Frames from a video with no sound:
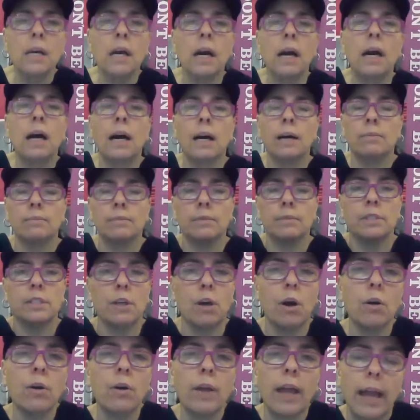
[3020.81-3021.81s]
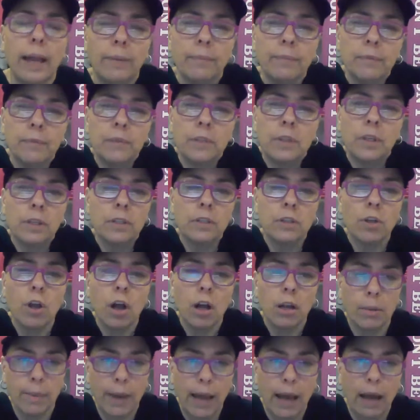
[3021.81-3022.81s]
So let's
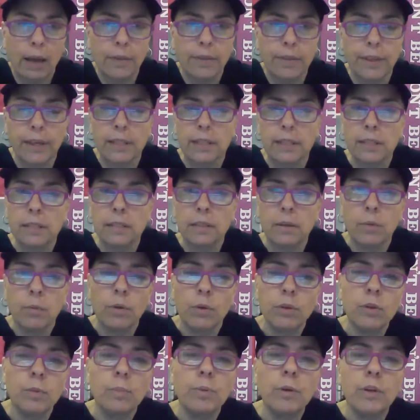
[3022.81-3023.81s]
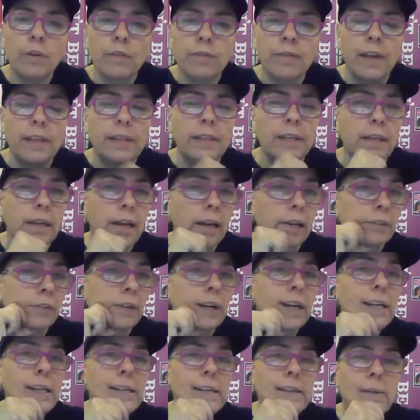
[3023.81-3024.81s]
talk about this. When you put your faith in God,
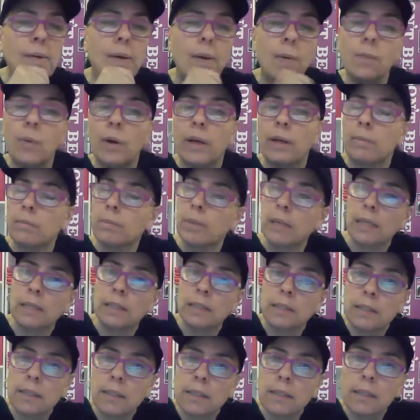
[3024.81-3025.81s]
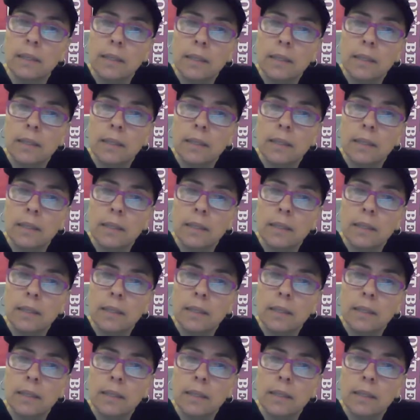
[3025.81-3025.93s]
right? And what it means.